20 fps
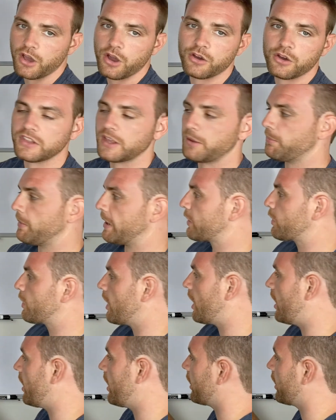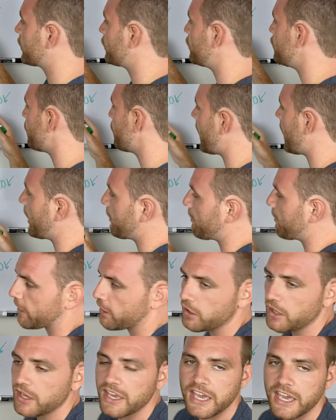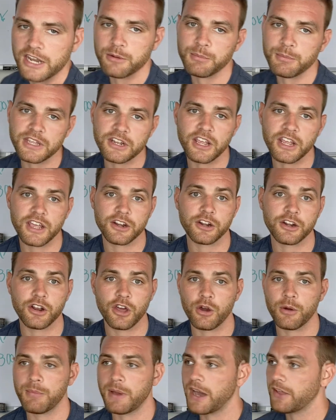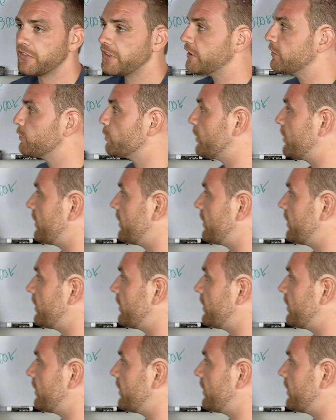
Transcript: know and let my QI, my intermediator, know about this